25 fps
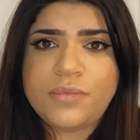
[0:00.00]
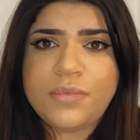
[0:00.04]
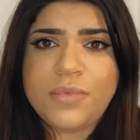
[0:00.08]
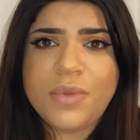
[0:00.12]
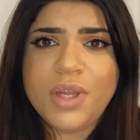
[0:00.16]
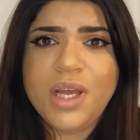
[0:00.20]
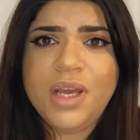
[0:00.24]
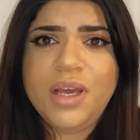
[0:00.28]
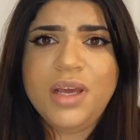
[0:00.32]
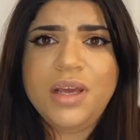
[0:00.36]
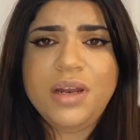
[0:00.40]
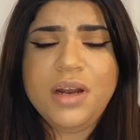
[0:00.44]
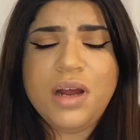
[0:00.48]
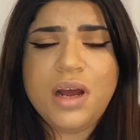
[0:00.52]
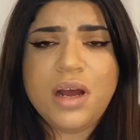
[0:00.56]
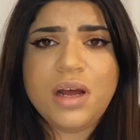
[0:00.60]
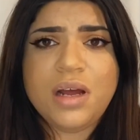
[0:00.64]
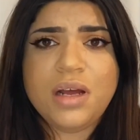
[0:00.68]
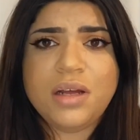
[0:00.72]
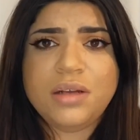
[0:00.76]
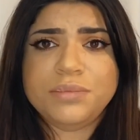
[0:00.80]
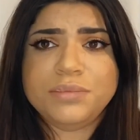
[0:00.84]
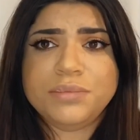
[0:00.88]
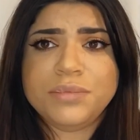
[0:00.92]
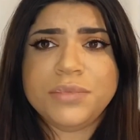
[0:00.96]
it
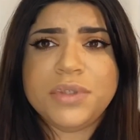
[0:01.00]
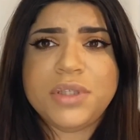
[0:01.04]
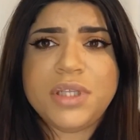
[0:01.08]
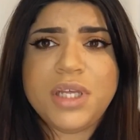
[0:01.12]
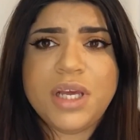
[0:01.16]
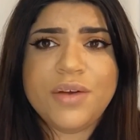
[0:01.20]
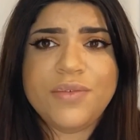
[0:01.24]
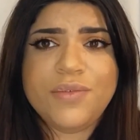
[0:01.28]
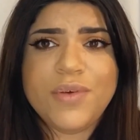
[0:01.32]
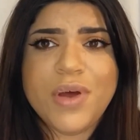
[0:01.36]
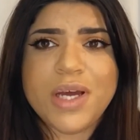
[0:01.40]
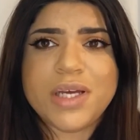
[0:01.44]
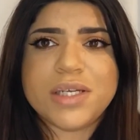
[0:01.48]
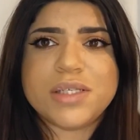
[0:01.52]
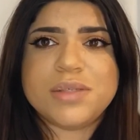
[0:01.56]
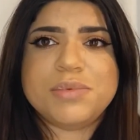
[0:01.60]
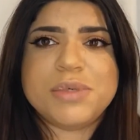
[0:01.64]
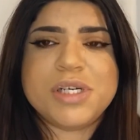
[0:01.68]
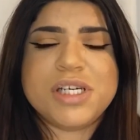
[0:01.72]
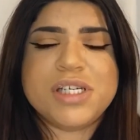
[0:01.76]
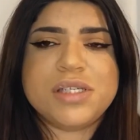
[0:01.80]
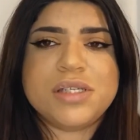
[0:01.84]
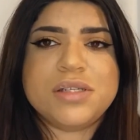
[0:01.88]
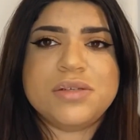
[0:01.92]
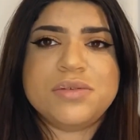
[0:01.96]
the effects,
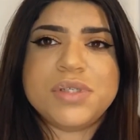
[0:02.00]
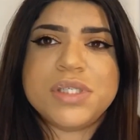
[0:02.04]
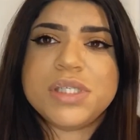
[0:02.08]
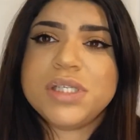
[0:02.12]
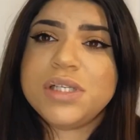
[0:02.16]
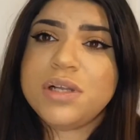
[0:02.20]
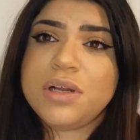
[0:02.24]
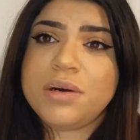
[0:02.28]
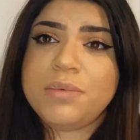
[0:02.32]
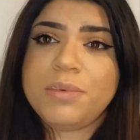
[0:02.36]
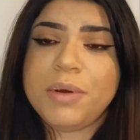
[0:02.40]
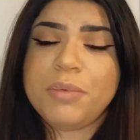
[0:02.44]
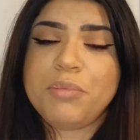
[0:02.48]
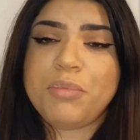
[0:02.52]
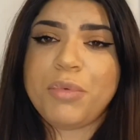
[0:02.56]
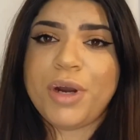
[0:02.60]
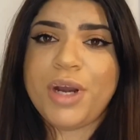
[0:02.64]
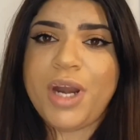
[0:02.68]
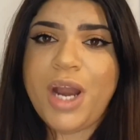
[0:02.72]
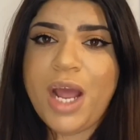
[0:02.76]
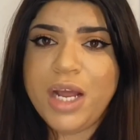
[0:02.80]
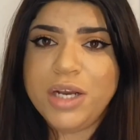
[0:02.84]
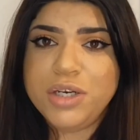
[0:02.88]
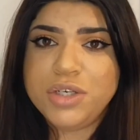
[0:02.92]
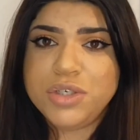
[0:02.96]
because it was a little bit more
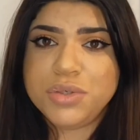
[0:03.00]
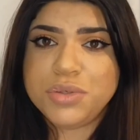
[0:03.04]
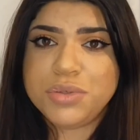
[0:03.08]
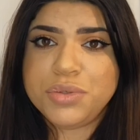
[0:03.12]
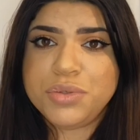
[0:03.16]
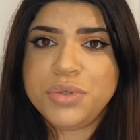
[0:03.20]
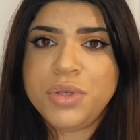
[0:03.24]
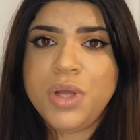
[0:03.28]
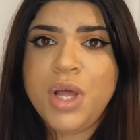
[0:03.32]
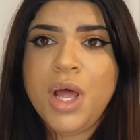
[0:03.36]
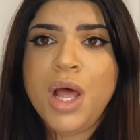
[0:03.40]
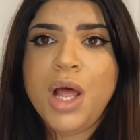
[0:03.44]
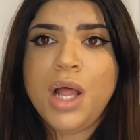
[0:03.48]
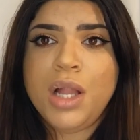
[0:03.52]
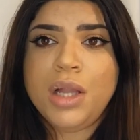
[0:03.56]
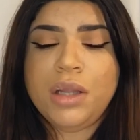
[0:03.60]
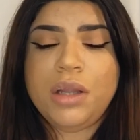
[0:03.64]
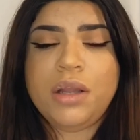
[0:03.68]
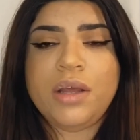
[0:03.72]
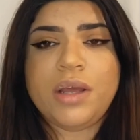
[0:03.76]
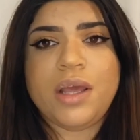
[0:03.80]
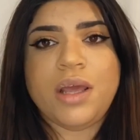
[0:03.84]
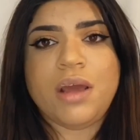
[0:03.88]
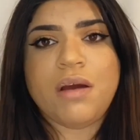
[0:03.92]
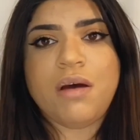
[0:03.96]
natural
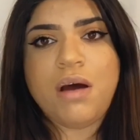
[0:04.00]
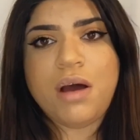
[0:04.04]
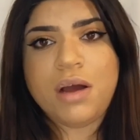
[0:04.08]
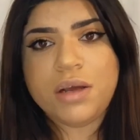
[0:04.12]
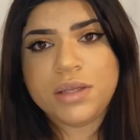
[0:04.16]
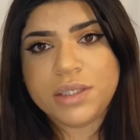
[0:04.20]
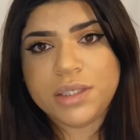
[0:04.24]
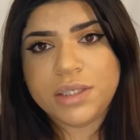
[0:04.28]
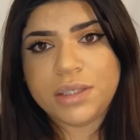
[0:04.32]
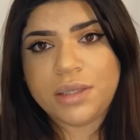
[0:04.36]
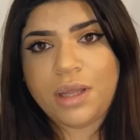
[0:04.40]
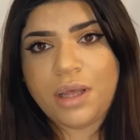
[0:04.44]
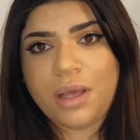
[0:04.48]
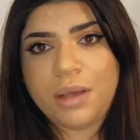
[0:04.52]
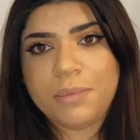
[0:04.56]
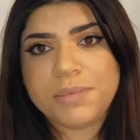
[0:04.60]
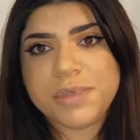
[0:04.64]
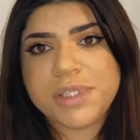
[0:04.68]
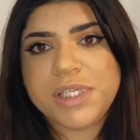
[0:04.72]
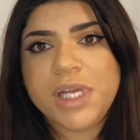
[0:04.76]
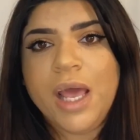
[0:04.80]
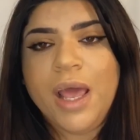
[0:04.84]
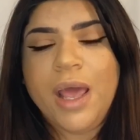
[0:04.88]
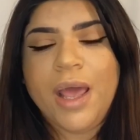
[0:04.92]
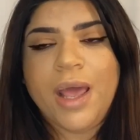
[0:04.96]
looking on the lips,
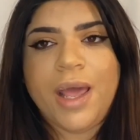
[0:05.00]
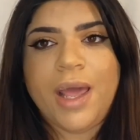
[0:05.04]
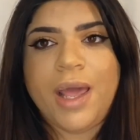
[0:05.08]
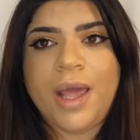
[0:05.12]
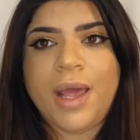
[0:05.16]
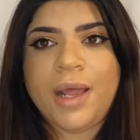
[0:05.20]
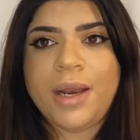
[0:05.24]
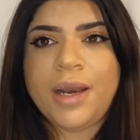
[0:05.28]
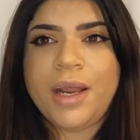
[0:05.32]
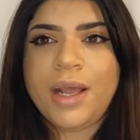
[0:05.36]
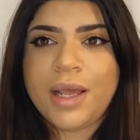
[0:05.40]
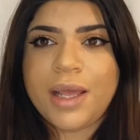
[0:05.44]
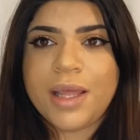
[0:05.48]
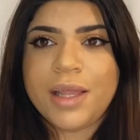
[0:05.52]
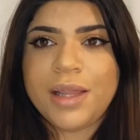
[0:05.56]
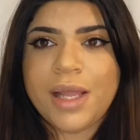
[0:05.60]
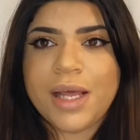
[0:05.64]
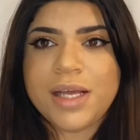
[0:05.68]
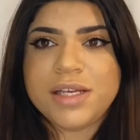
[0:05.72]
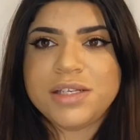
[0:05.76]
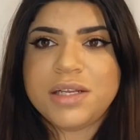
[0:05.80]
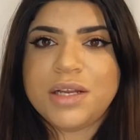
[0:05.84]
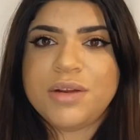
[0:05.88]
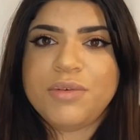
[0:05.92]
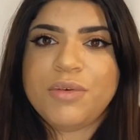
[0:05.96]
and it can
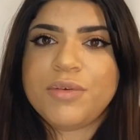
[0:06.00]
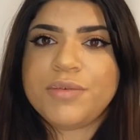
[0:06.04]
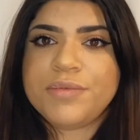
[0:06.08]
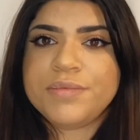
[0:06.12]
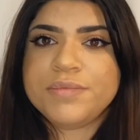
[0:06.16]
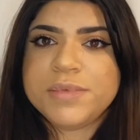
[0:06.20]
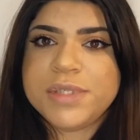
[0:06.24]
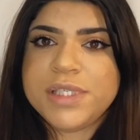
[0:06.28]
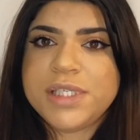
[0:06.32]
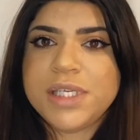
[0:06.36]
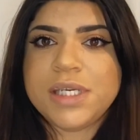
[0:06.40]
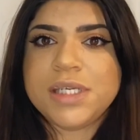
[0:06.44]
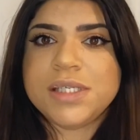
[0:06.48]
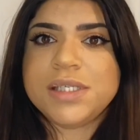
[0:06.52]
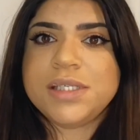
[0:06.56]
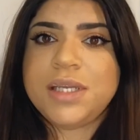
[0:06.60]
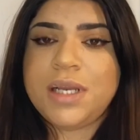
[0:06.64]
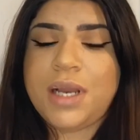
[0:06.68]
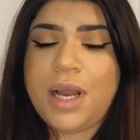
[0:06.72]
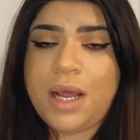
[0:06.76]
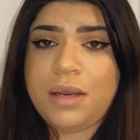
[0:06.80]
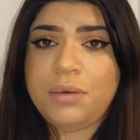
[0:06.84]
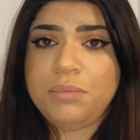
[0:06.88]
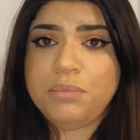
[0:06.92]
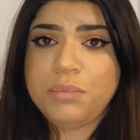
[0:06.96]
last anywhere from 6 to
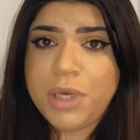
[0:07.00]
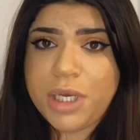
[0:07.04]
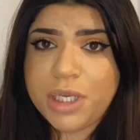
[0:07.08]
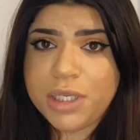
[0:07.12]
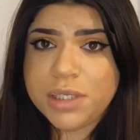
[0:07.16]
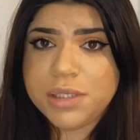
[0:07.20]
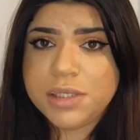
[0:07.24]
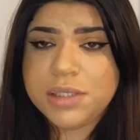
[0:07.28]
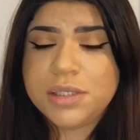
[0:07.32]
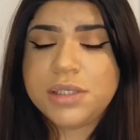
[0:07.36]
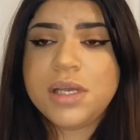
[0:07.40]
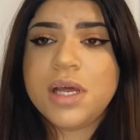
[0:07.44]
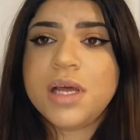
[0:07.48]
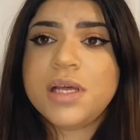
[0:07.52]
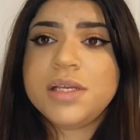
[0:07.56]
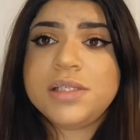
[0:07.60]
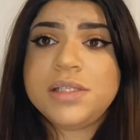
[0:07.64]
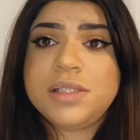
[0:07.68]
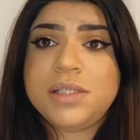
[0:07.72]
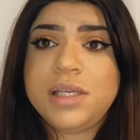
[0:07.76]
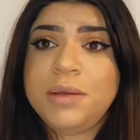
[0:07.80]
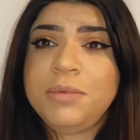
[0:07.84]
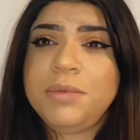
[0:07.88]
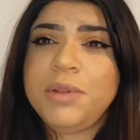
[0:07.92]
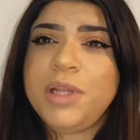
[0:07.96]
9 months.
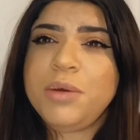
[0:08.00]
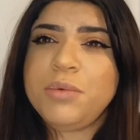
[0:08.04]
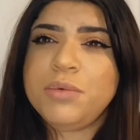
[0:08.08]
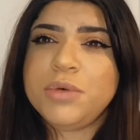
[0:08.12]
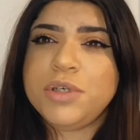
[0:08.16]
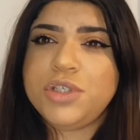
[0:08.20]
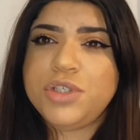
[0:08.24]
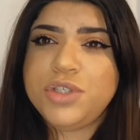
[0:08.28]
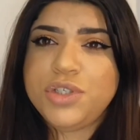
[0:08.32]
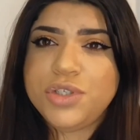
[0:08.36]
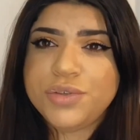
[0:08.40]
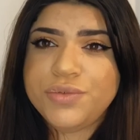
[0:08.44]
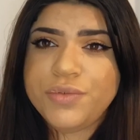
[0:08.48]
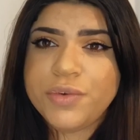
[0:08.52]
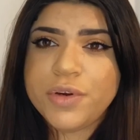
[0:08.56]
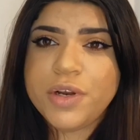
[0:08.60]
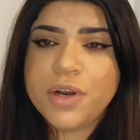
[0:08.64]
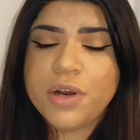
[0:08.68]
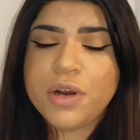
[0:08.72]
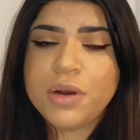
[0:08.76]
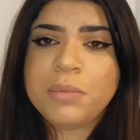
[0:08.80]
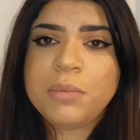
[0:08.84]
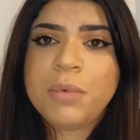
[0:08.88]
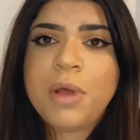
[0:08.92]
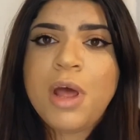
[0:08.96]
Same thing with
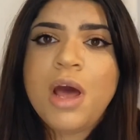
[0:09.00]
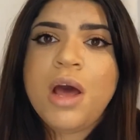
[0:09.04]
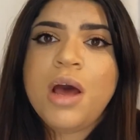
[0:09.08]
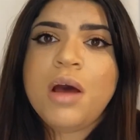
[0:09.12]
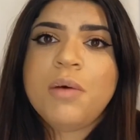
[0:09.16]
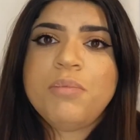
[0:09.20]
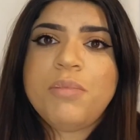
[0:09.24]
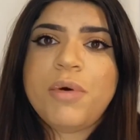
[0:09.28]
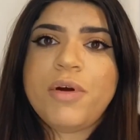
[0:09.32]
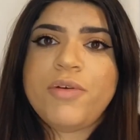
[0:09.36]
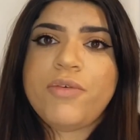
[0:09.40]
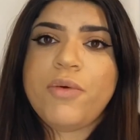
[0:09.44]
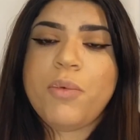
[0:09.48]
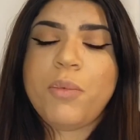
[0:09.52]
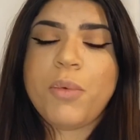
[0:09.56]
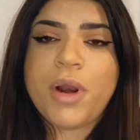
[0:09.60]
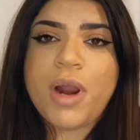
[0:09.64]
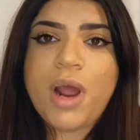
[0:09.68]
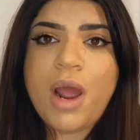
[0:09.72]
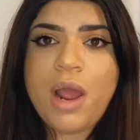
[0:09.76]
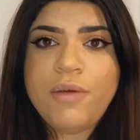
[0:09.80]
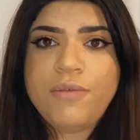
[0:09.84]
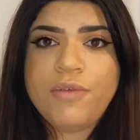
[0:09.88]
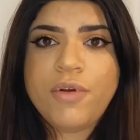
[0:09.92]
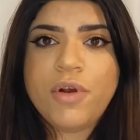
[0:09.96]
Juvederm, but from what
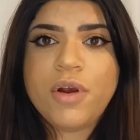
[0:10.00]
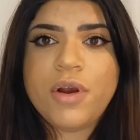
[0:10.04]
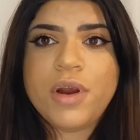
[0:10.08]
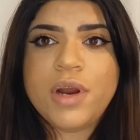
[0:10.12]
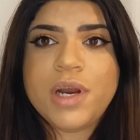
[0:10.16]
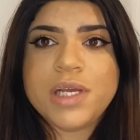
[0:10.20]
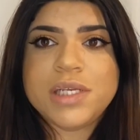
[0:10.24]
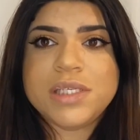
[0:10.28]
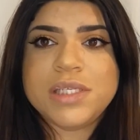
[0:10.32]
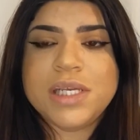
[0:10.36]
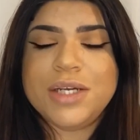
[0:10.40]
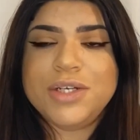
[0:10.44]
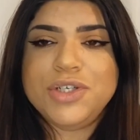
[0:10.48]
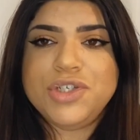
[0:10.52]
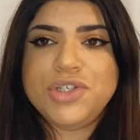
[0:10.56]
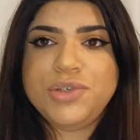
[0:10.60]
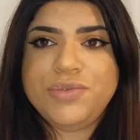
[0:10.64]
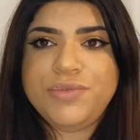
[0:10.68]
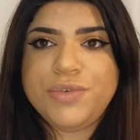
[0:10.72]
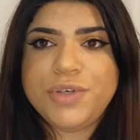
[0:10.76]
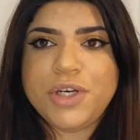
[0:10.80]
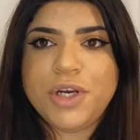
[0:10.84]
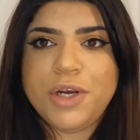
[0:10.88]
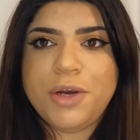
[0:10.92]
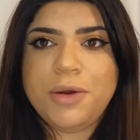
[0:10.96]
I've heard is that
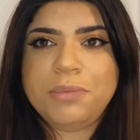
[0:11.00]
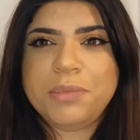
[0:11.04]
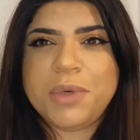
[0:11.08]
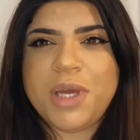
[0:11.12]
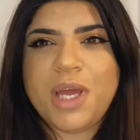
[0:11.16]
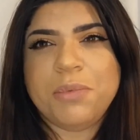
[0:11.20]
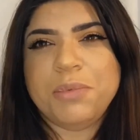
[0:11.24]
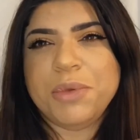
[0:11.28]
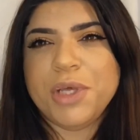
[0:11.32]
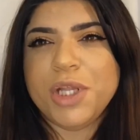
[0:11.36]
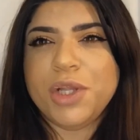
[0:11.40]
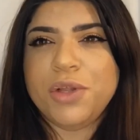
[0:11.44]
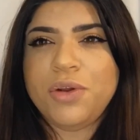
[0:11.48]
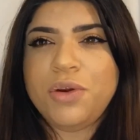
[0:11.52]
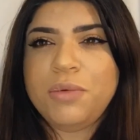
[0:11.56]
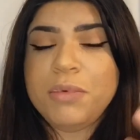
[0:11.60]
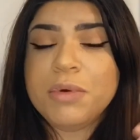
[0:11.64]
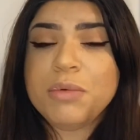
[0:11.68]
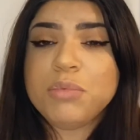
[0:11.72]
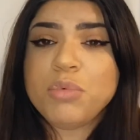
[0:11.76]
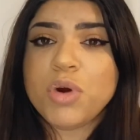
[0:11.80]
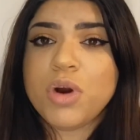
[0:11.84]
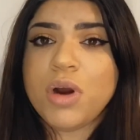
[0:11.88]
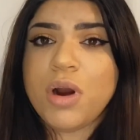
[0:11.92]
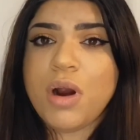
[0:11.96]
Juvederm can be a little bit
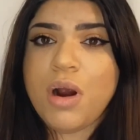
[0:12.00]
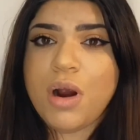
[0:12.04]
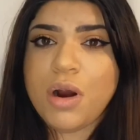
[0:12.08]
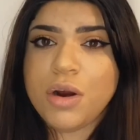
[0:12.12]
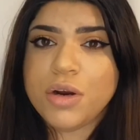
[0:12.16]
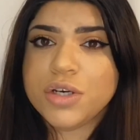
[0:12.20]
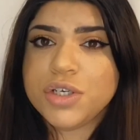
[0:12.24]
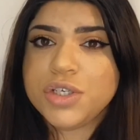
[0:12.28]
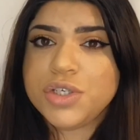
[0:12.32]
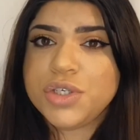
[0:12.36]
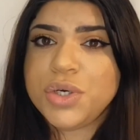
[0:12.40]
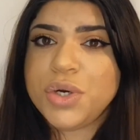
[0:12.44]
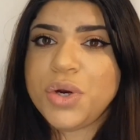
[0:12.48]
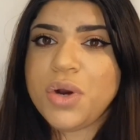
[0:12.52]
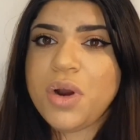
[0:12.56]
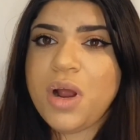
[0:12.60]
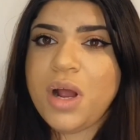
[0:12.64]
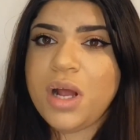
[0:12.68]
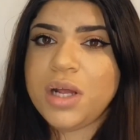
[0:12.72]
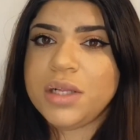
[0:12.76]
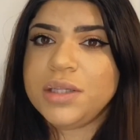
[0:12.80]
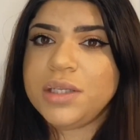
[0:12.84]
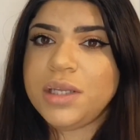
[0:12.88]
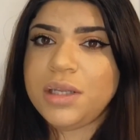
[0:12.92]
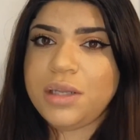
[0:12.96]
more harsher
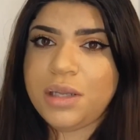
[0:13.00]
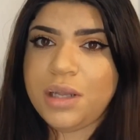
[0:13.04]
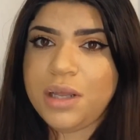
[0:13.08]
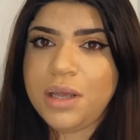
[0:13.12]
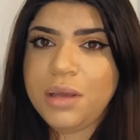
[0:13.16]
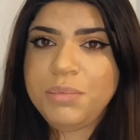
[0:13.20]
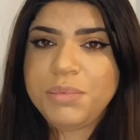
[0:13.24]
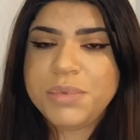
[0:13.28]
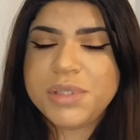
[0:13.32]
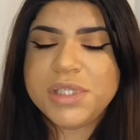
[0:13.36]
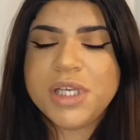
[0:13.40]
on the lips,